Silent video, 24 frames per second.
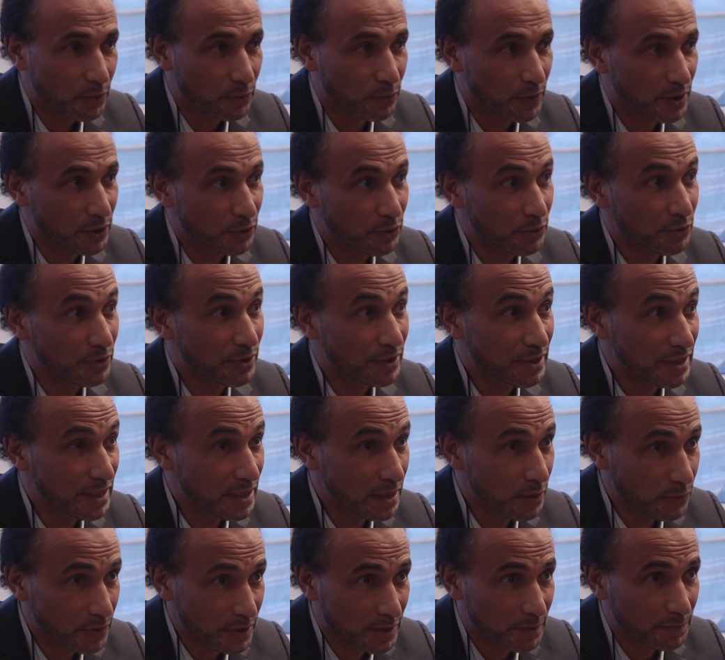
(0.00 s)
When you
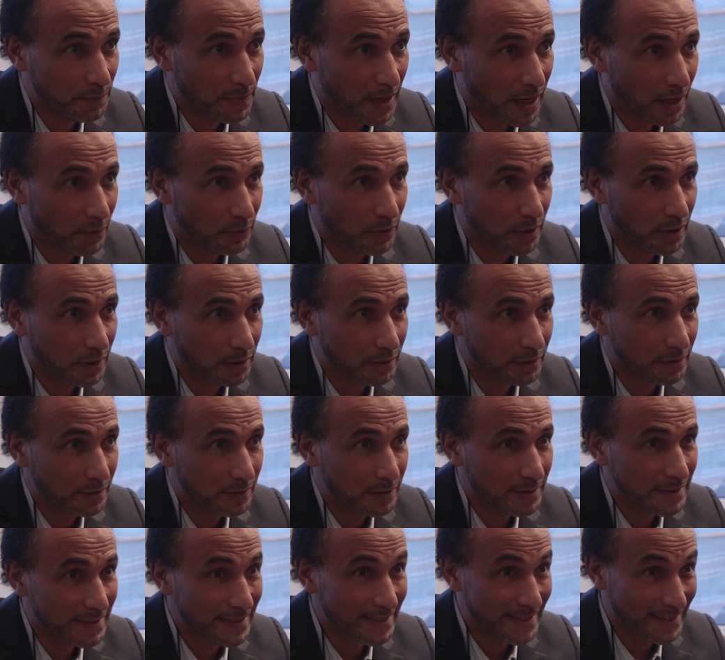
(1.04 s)
deal with power,
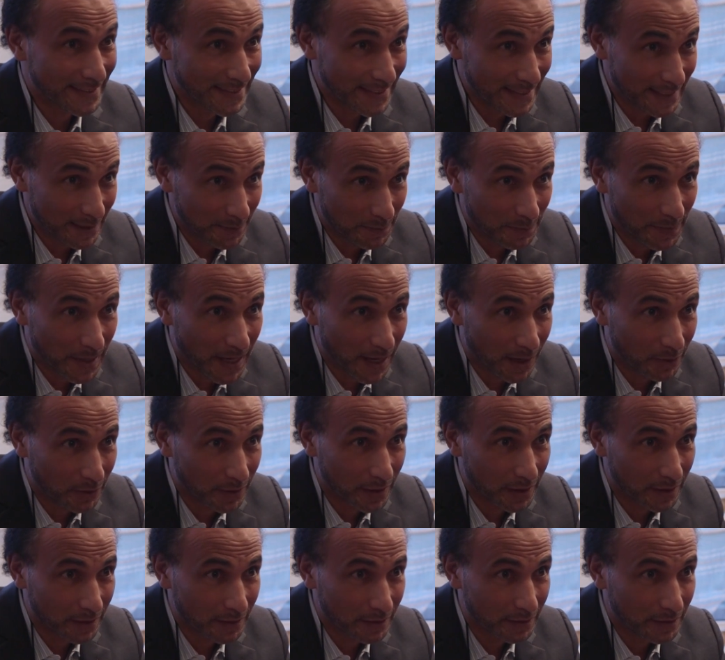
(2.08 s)
state
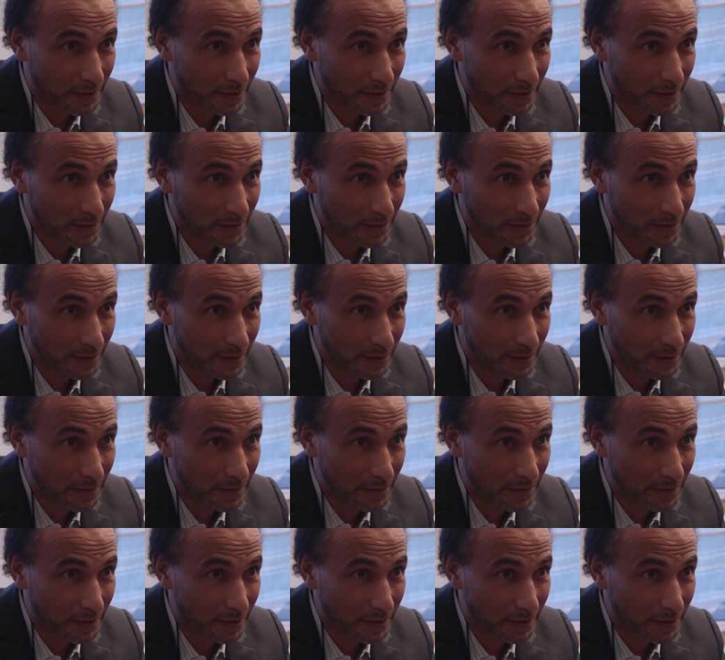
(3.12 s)
power,